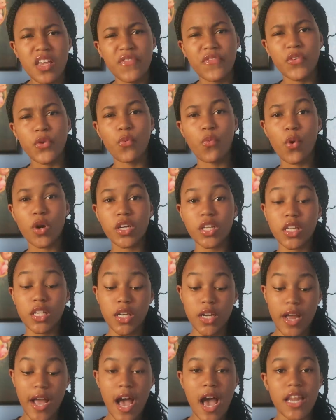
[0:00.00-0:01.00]
if you wanna
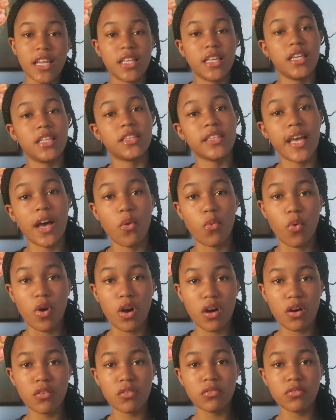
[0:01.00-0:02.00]
learn how to hit that
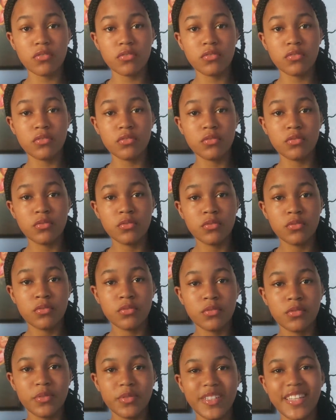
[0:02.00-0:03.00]
whoa,
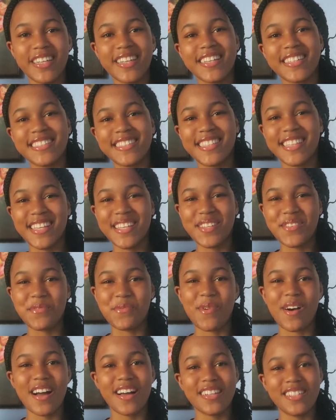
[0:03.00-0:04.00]
then continue
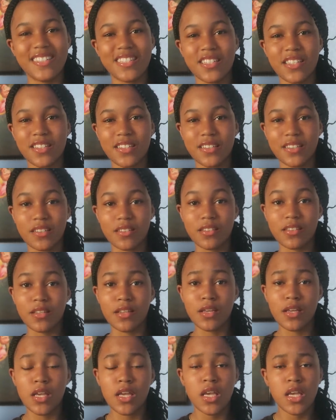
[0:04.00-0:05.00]
watching.
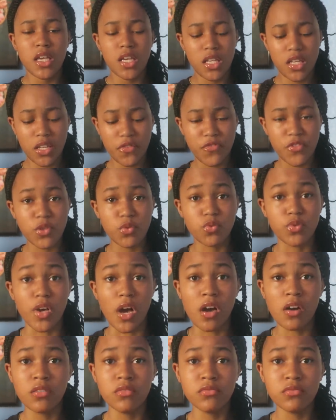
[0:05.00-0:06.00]
And if you
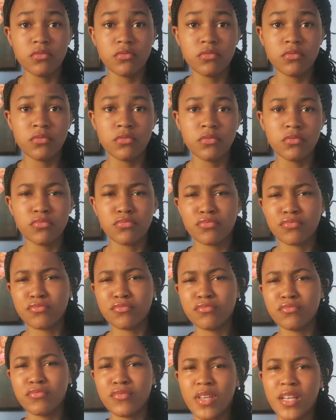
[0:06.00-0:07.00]
don't,
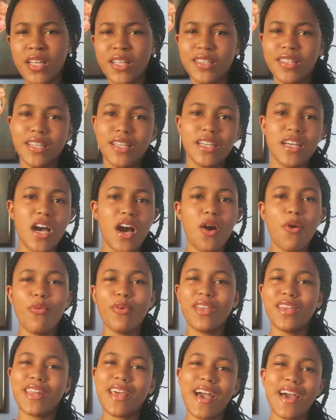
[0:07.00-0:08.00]
then go
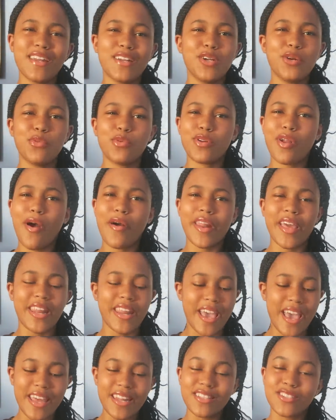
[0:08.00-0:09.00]
and get out of here with all
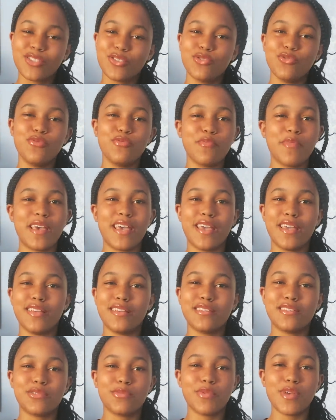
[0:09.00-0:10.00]
that attitude
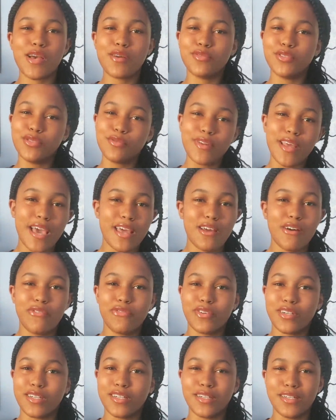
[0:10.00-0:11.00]
mess. We don't do that
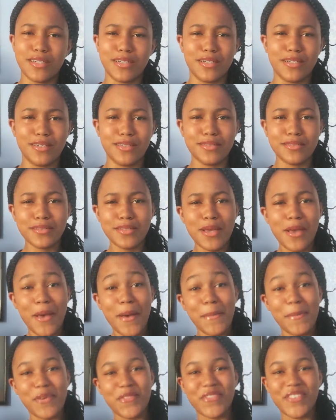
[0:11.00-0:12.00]
over here.
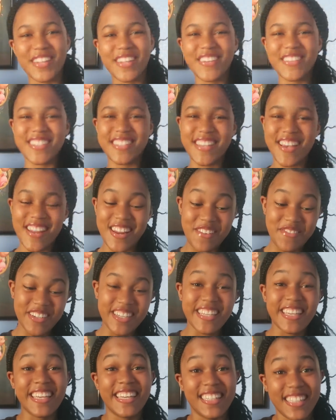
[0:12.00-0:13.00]
But for those of y'all that
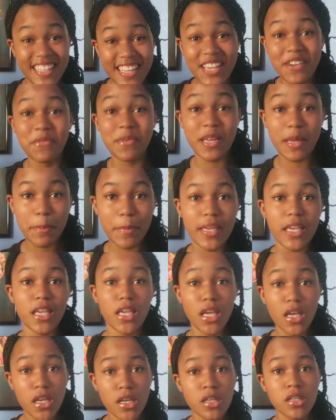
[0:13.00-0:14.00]
wanna get lit with
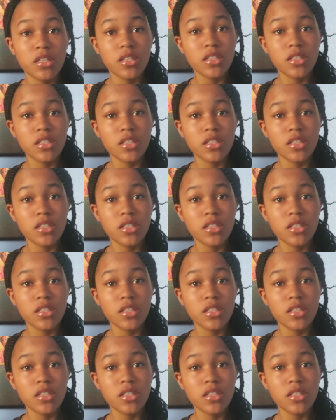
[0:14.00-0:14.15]
me,